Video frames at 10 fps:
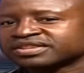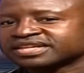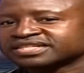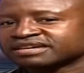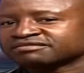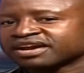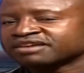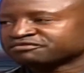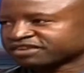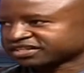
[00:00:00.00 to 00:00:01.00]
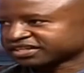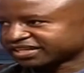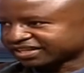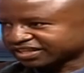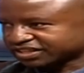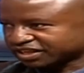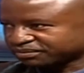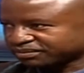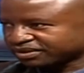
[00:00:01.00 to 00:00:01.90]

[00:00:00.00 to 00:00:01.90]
they suffer infection at that time.